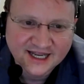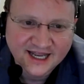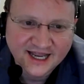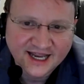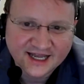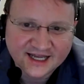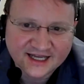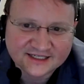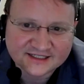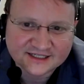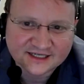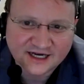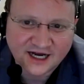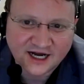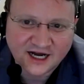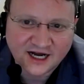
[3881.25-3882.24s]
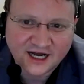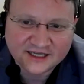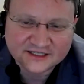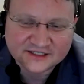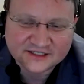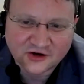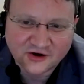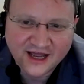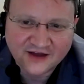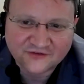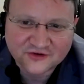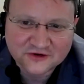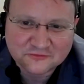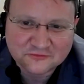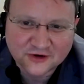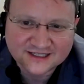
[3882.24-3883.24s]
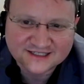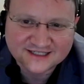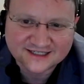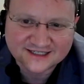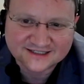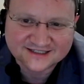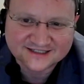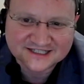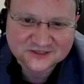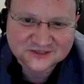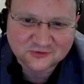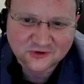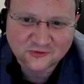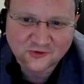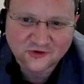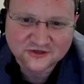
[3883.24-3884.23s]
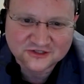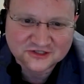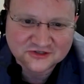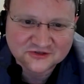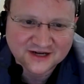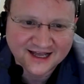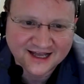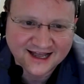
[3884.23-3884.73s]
and you know, every president since World War II